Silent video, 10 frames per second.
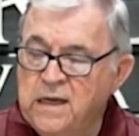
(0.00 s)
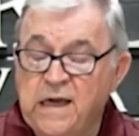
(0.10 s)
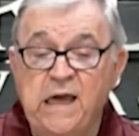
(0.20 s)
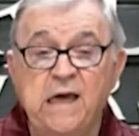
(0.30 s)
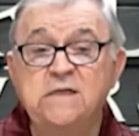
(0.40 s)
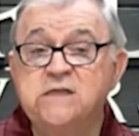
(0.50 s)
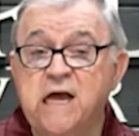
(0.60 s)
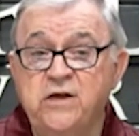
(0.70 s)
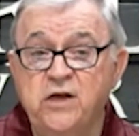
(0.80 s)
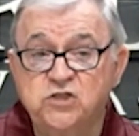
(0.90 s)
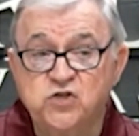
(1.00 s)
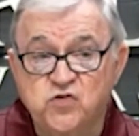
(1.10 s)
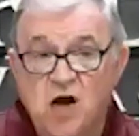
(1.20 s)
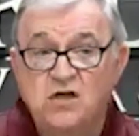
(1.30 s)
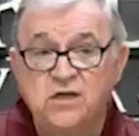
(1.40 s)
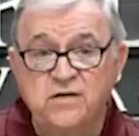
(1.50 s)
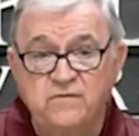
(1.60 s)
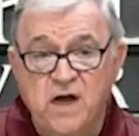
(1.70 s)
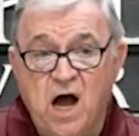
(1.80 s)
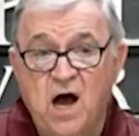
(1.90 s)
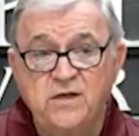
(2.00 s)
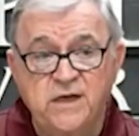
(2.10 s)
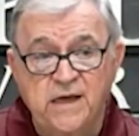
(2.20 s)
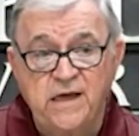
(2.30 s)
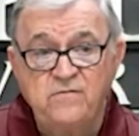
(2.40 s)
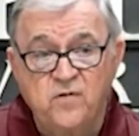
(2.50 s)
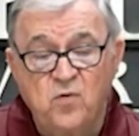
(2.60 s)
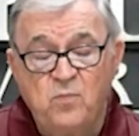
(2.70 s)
He is a destructive God to evil,